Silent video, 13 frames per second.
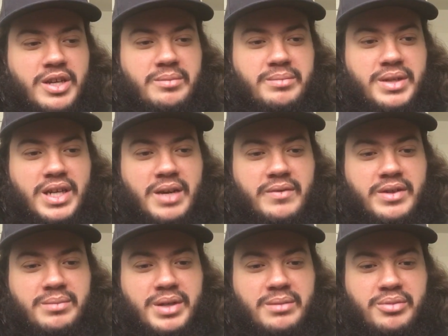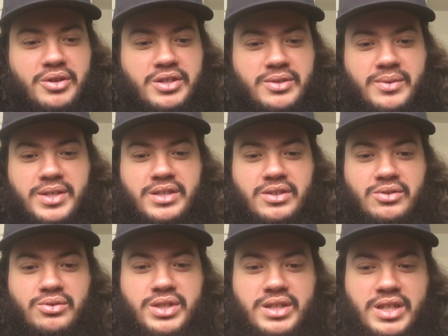being given a big push. He wasn't
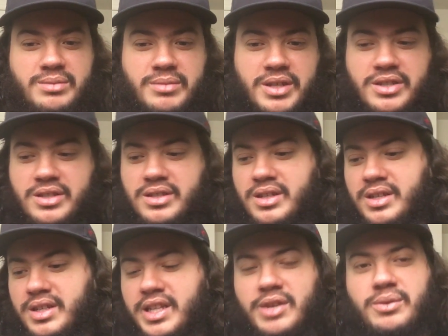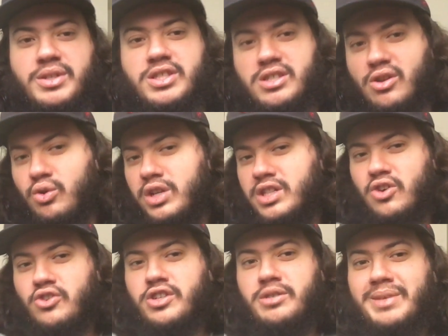losing as much. And then it was slowly
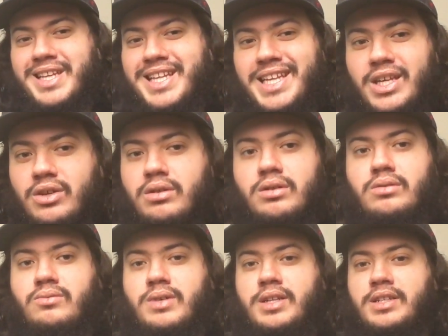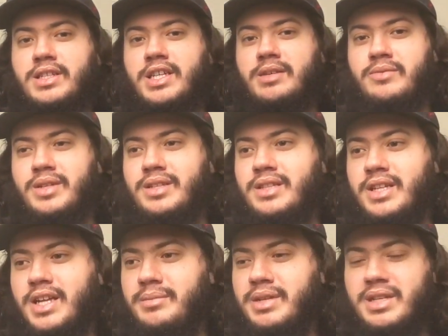turning him heel when with the
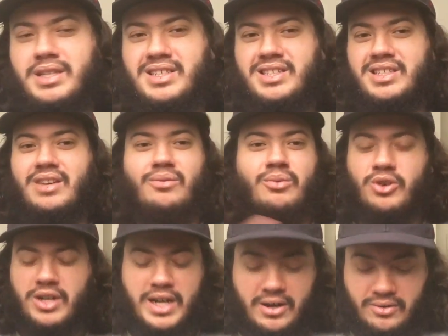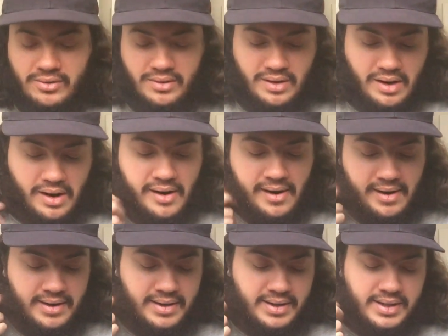gimmick. It just didn't work out.
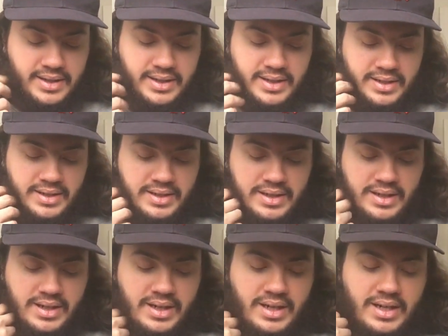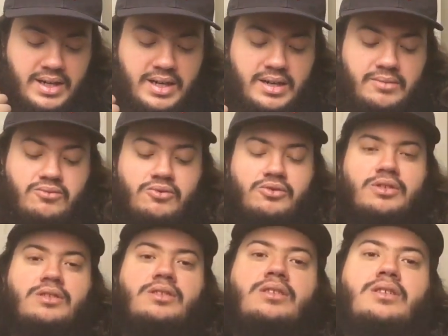Said
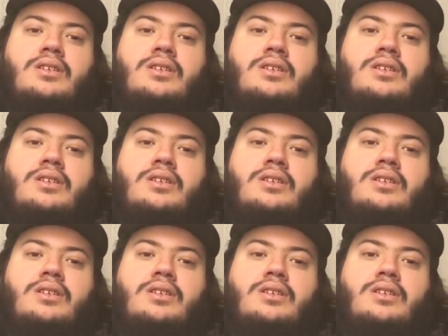Rusev